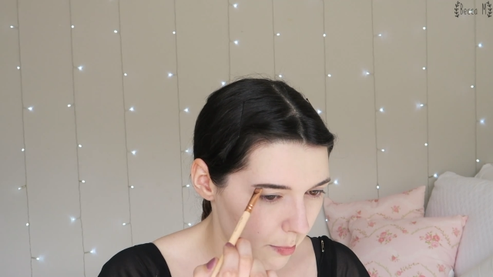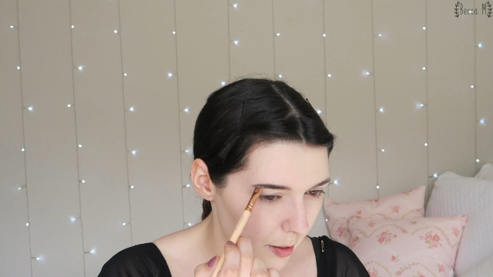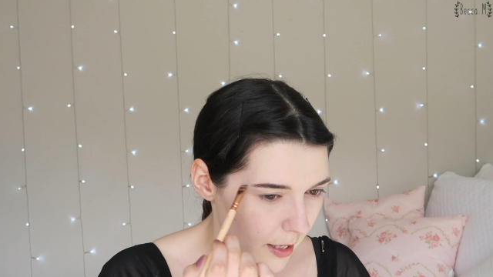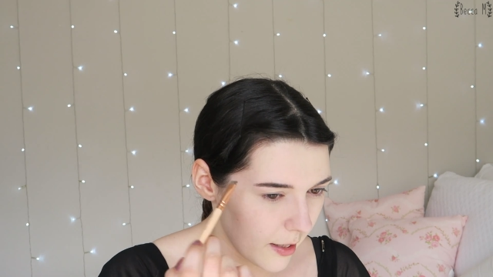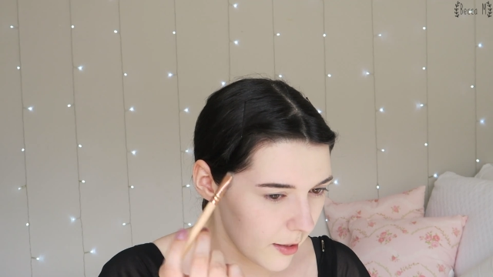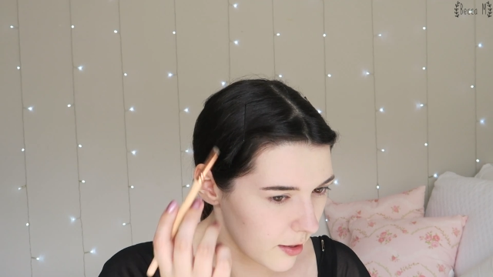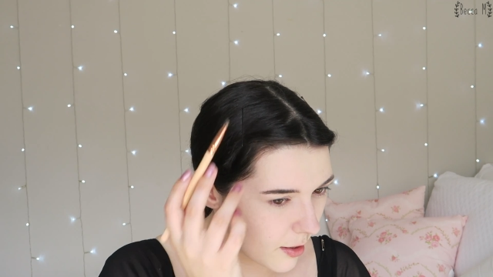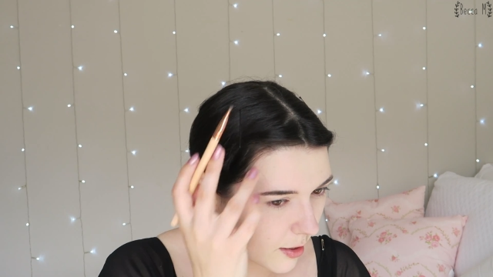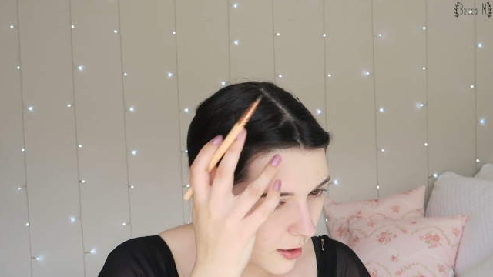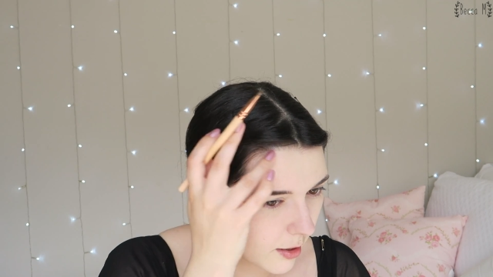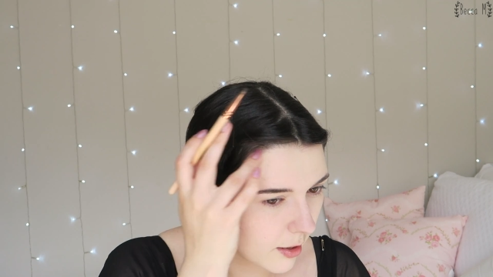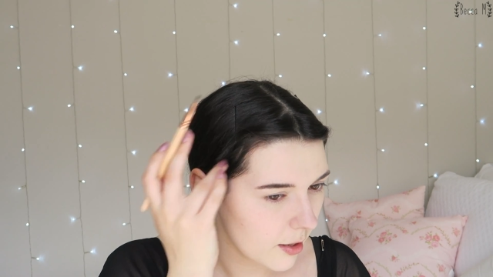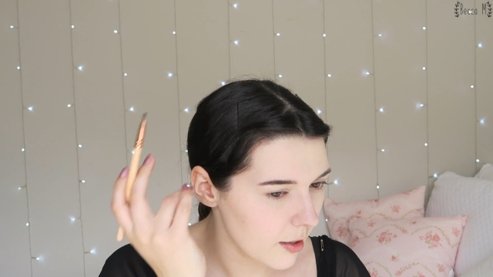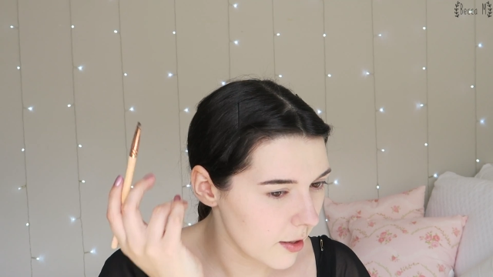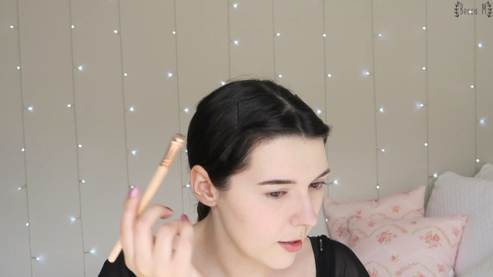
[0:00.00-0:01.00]
but
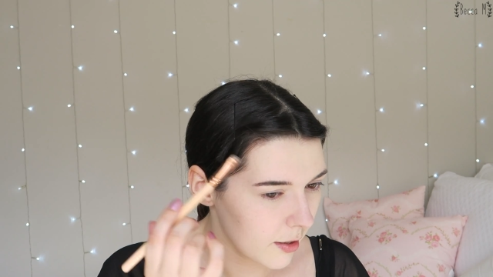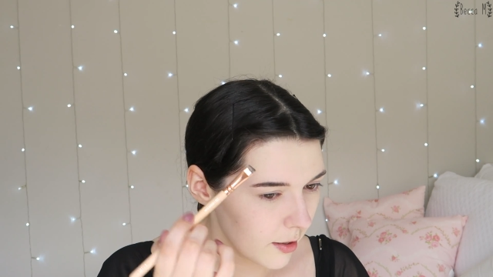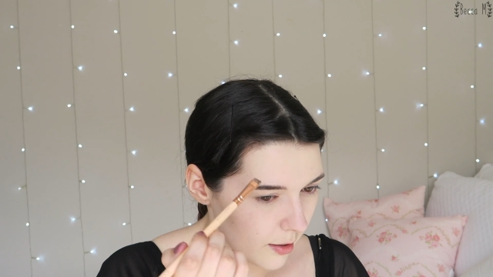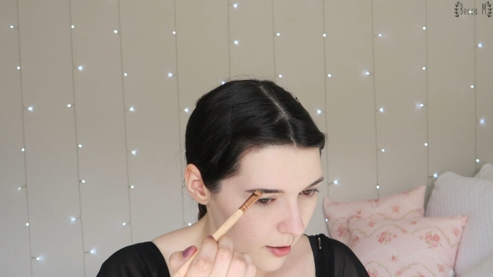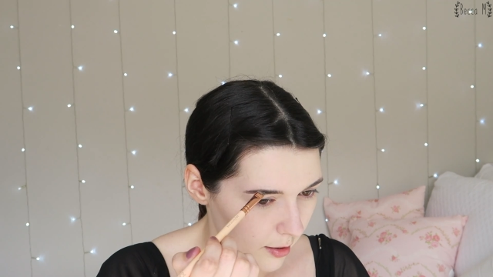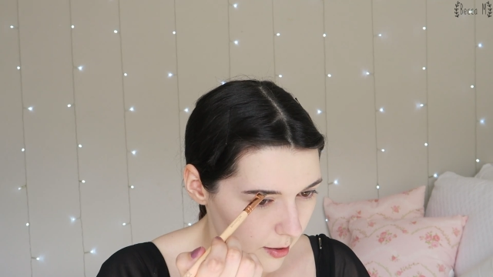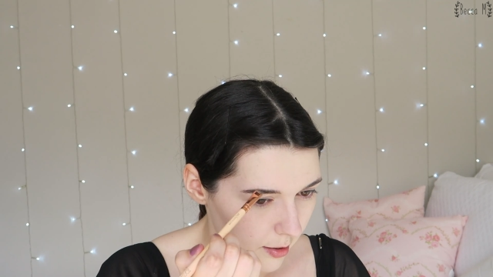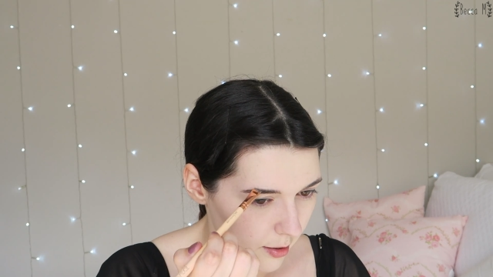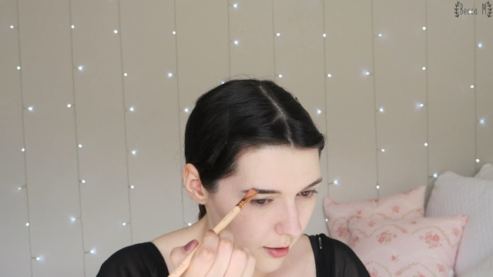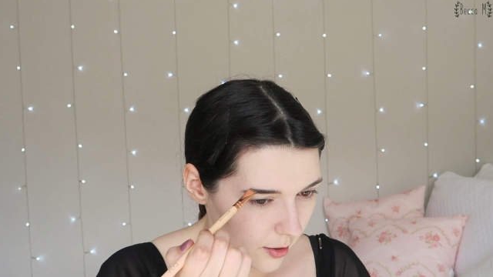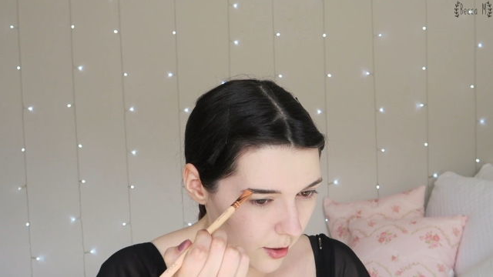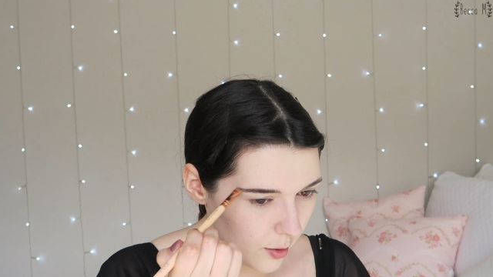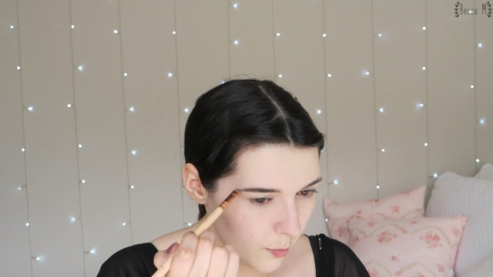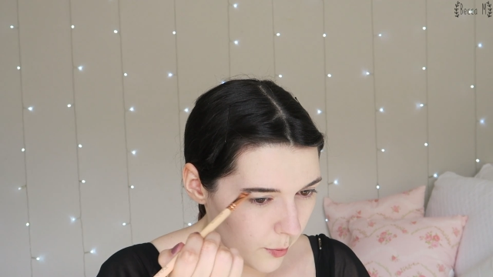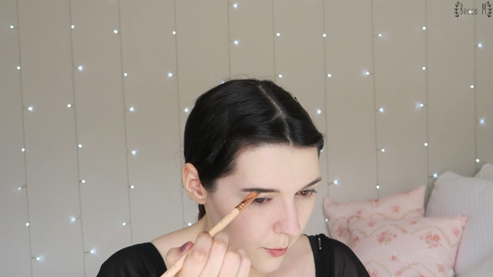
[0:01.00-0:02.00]

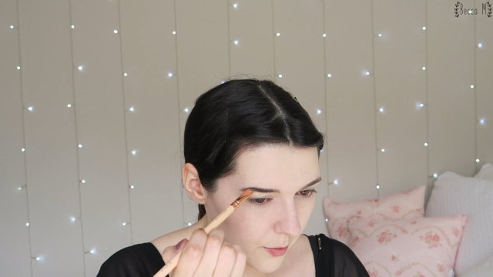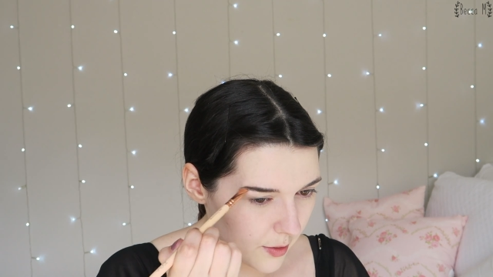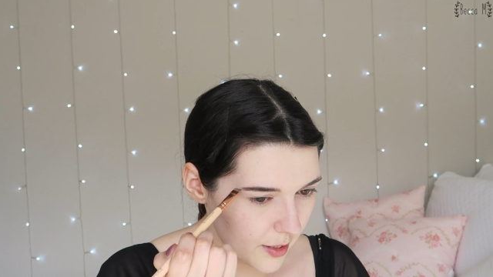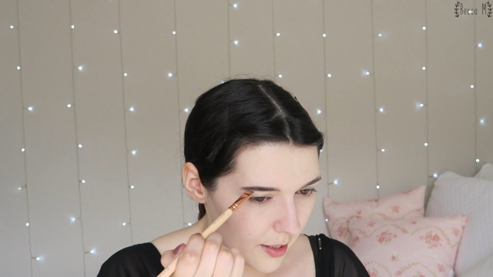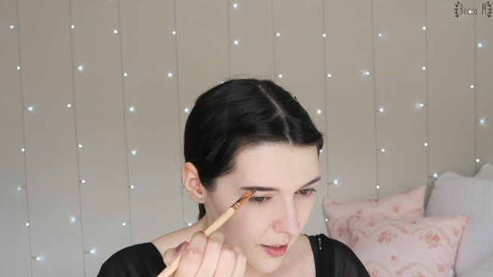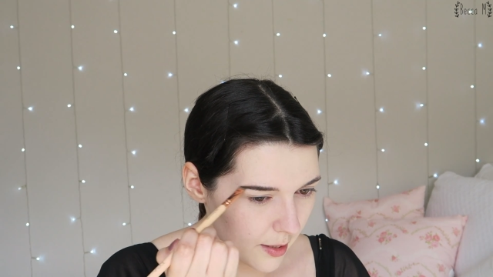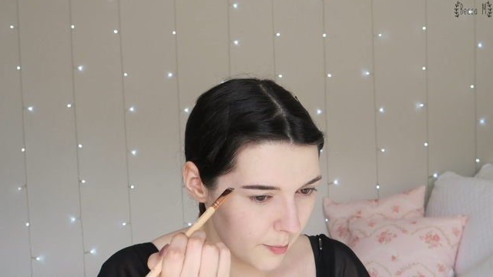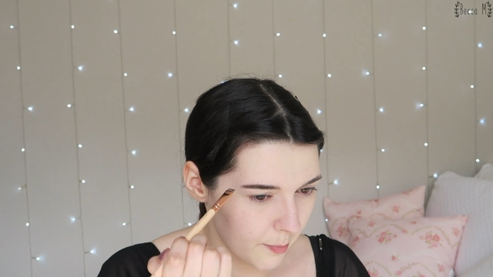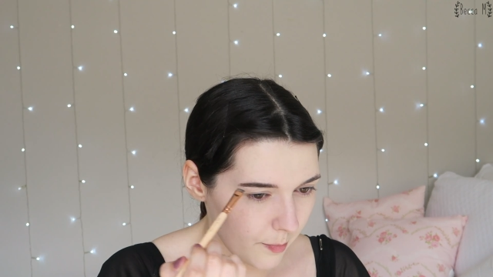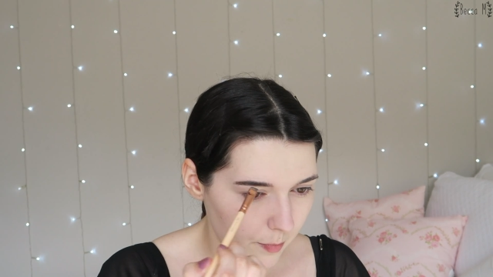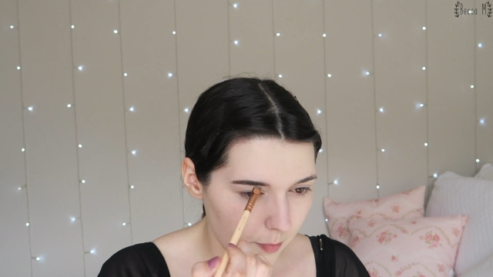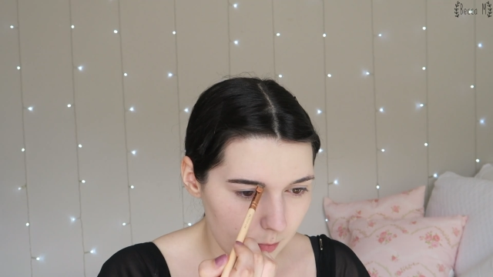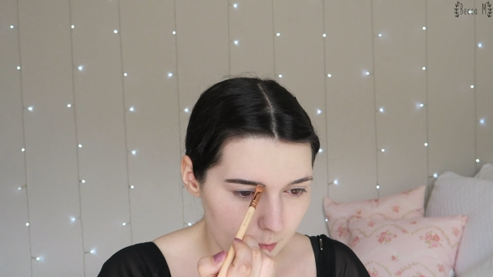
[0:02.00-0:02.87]
you won't see them.